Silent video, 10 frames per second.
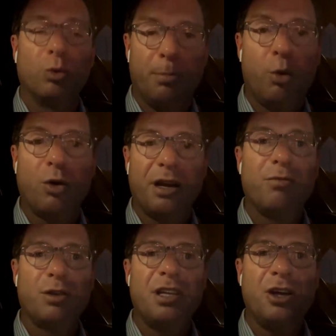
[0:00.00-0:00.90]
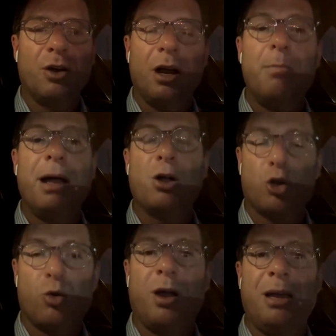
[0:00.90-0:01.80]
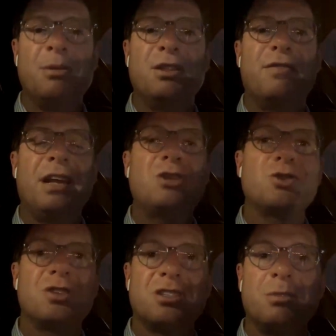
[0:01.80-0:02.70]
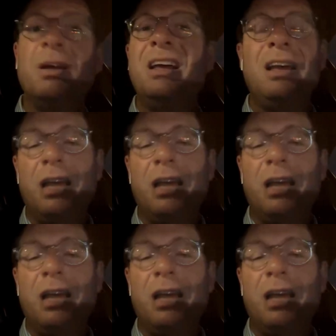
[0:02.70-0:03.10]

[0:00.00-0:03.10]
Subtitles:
report every year about crime in the financial system.